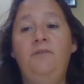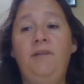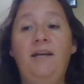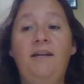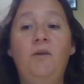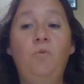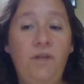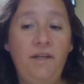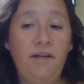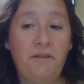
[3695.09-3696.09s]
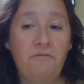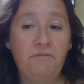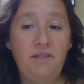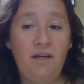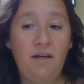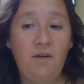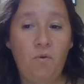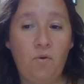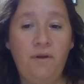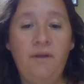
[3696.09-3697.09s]
You can get it at
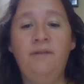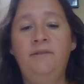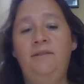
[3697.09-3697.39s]
woodyguthrie.org